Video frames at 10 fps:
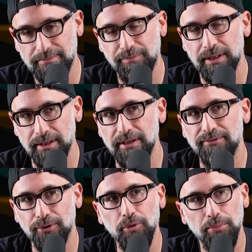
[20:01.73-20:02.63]
been the
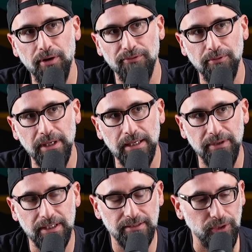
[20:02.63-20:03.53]
difficult part for me
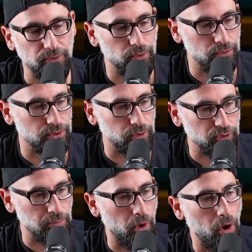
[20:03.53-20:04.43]
because I grew so
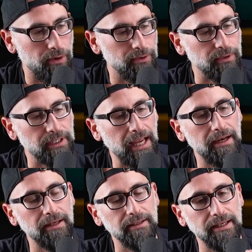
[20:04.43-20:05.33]
small and
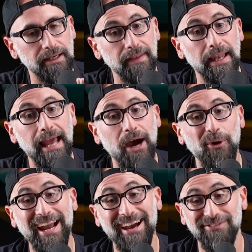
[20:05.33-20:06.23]
organically. And then now
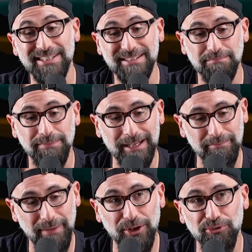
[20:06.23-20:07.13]
I have this like
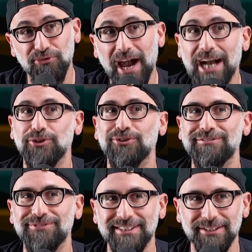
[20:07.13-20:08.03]

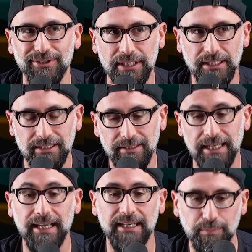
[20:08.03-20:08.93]
manufacturing facility that's
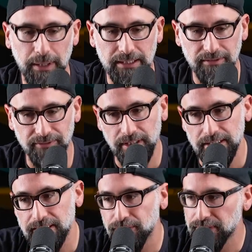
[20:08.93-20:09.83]
like expensive. And
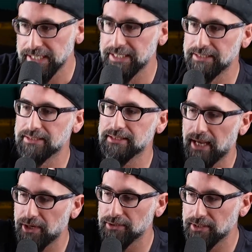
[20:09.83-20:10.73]
until I hit
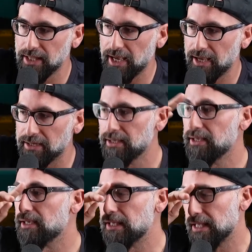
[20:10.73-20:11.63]
scale in that,
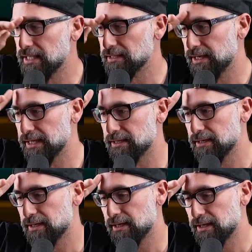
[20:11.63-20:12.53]

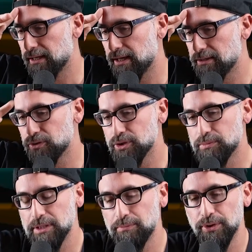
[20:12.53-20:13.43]

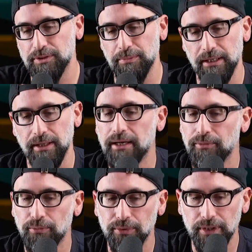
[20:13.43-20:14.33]
it puts me at like
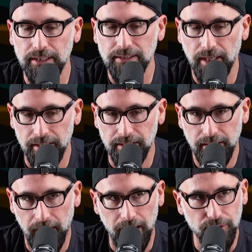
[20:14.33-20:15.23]
a really tight
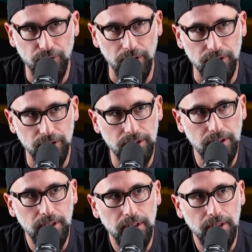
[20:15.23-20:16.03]
cash crunch,